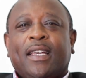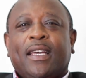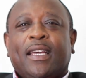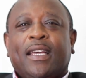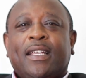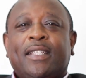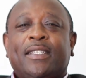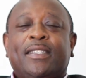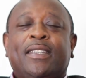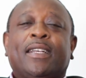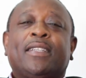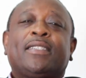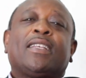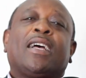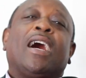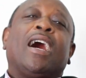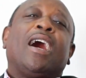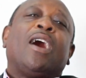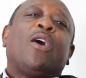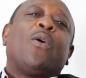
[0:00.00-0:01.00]
is just
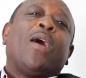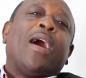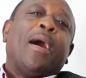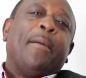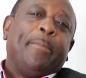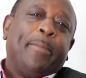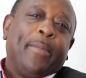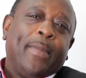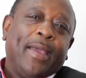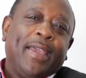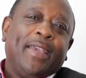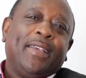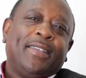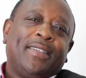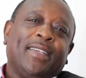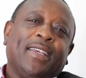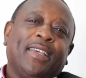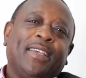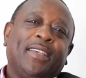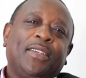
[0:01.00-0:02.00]
how
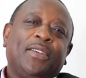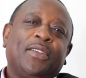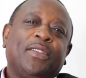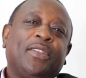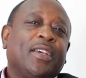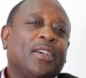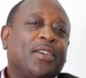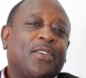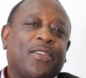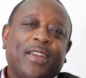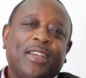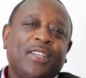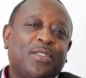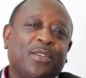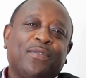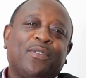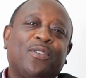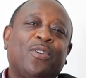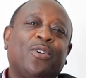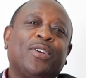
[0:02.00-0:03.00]
amazing the
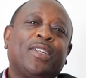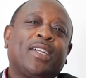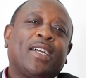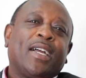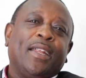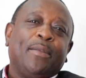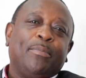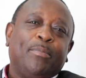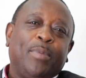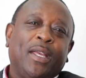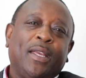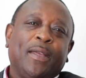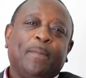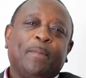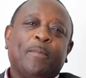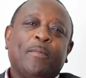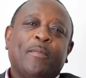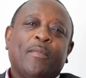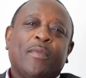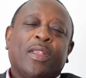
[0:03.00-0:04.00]
grace of God can be.
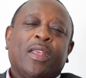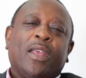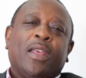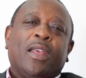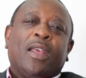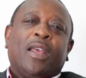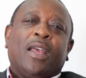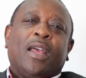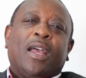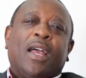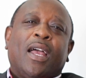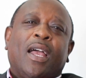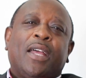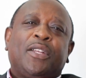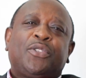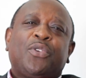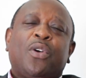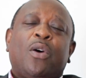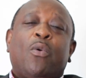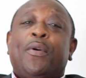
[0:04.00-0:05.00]

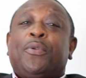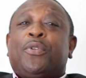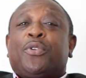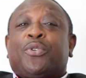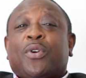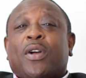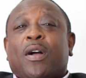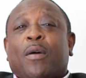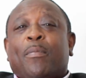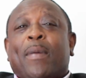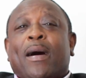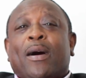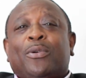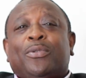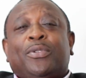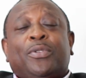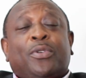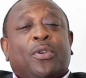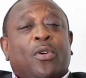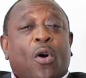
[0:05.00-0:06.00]
And so I want to talk
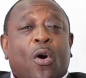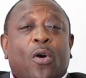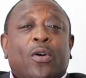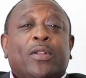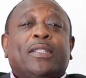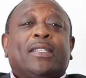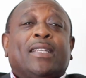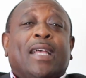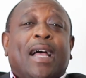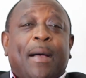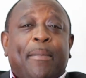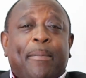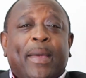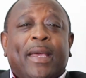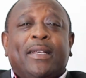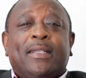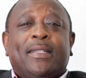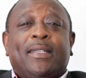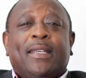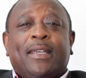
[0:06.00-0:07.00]
about God's
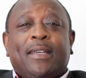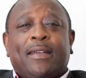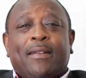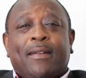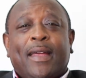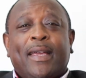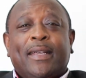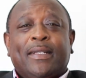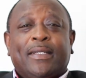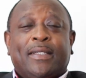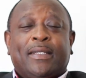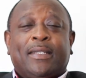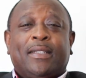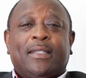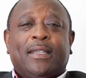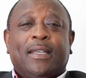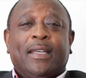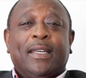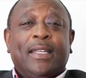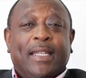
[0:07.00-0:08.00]
amazing
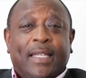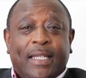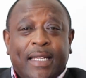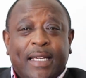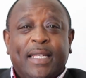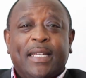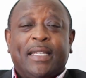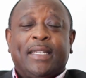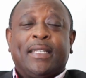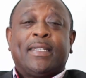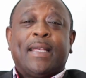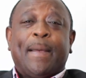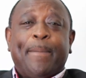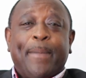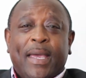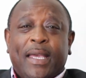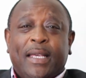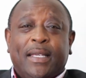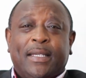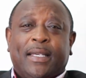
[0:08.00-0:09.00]
grace. Indeed, it is
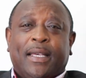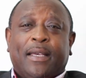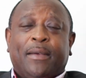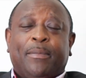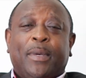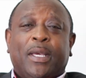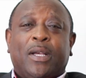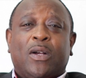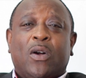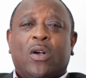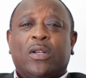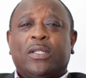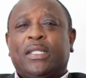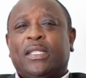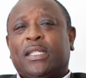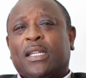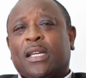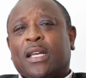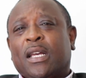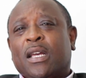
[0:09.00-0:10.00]
amazing
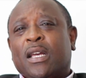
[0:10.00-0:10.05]
because,